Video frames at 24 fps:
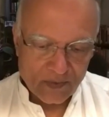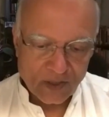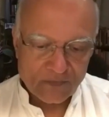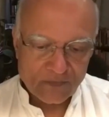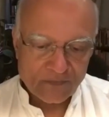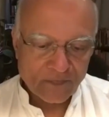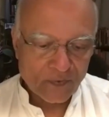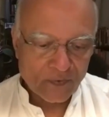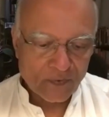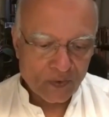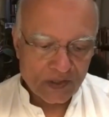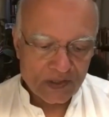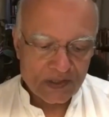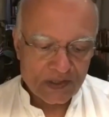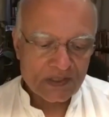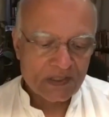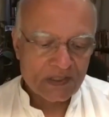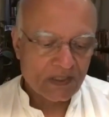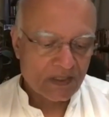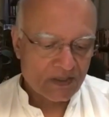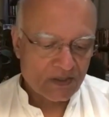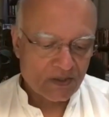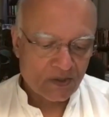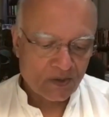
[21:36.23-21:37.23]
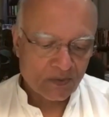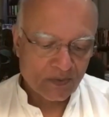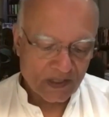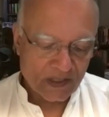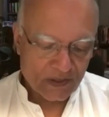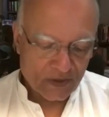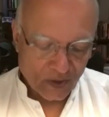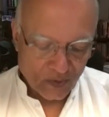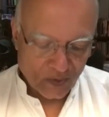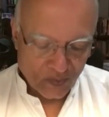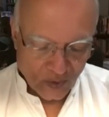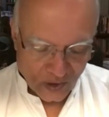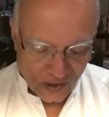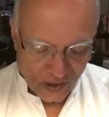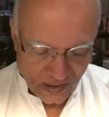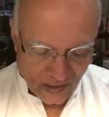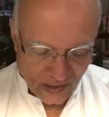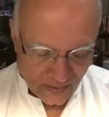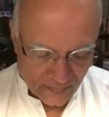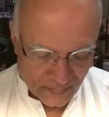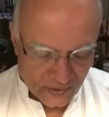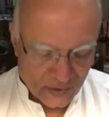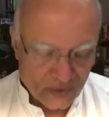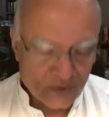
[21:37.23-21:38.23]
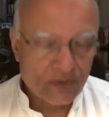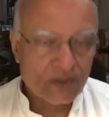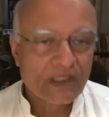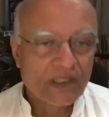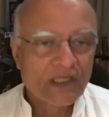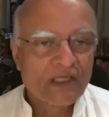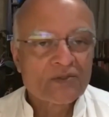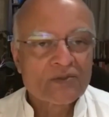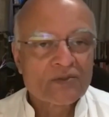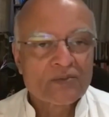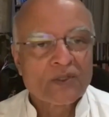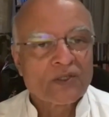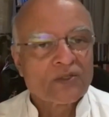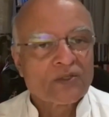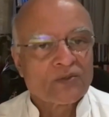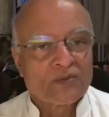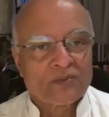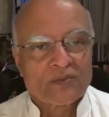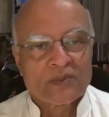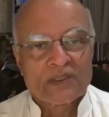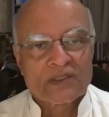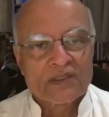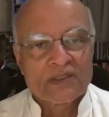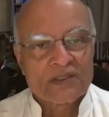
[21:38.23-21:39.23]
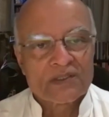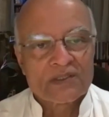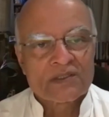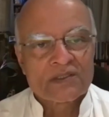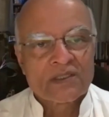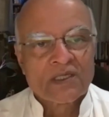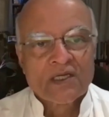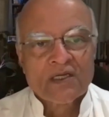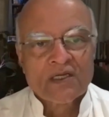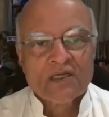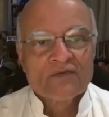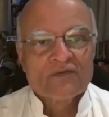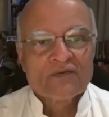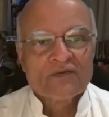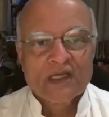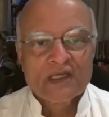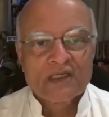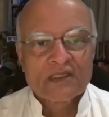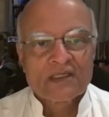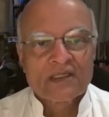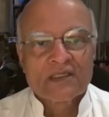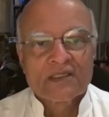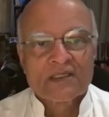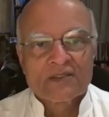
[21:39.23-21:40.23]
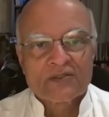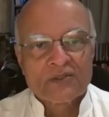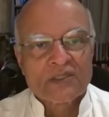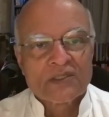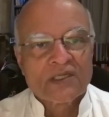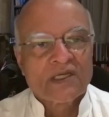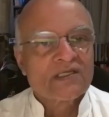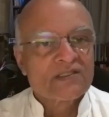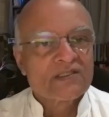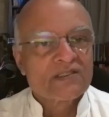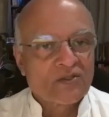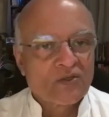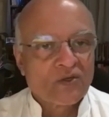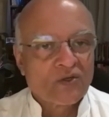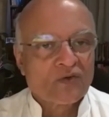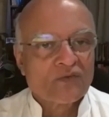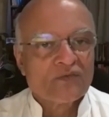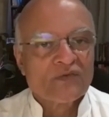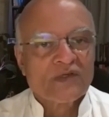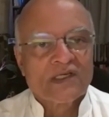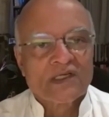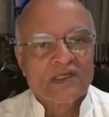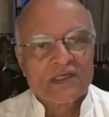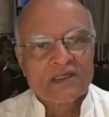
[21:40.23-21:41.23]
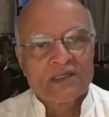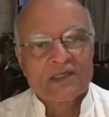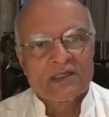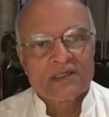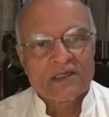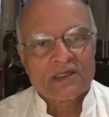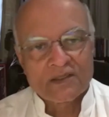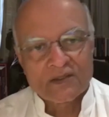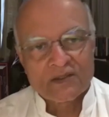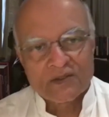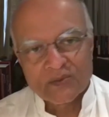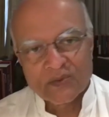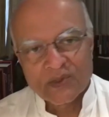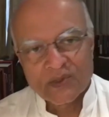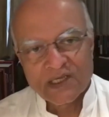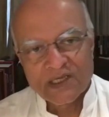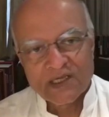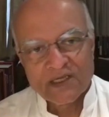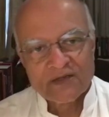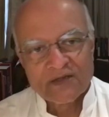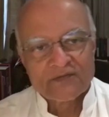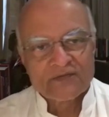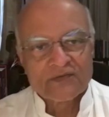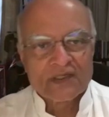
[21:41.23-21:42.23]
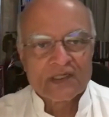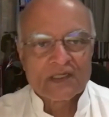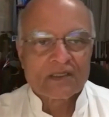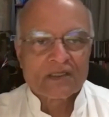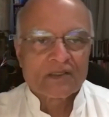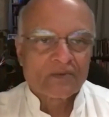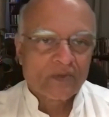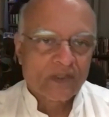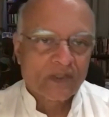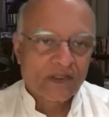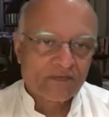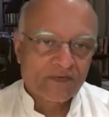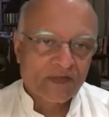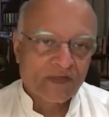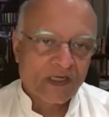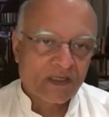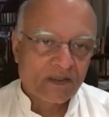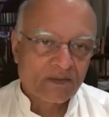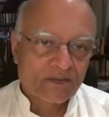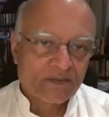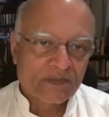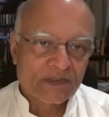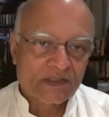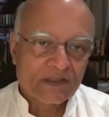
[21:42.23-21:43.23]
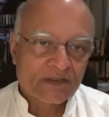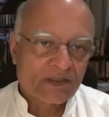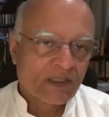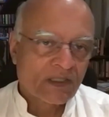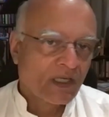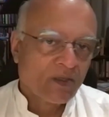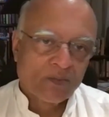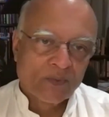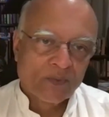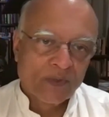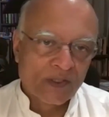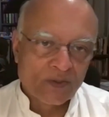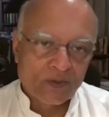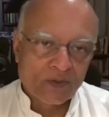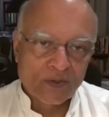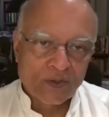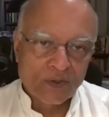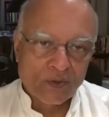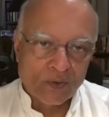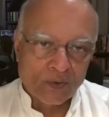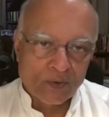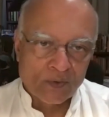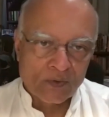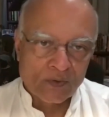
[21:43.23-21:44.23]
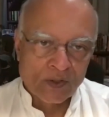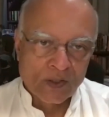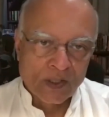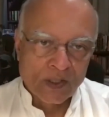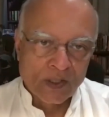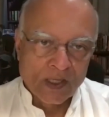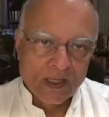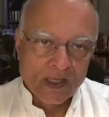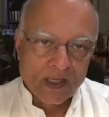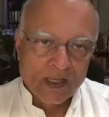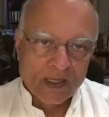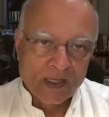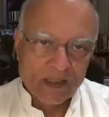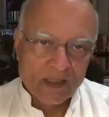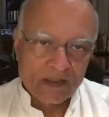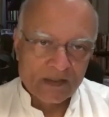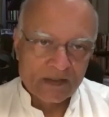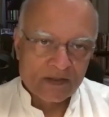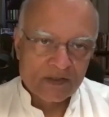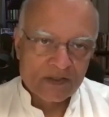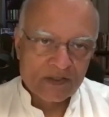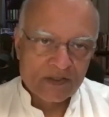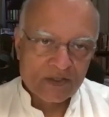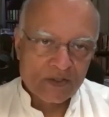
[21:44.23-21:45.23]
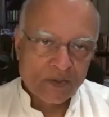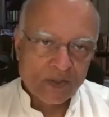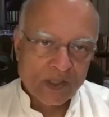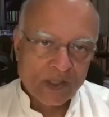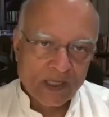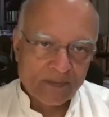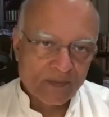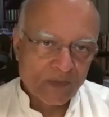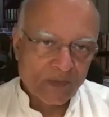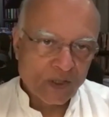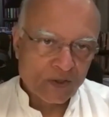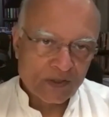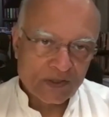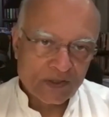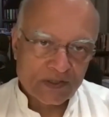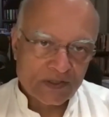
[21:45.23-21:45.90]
focused here so much on what will happen today, tomorrow, because frankly, today's COVID, another wave comes, we don't know. And so I'm not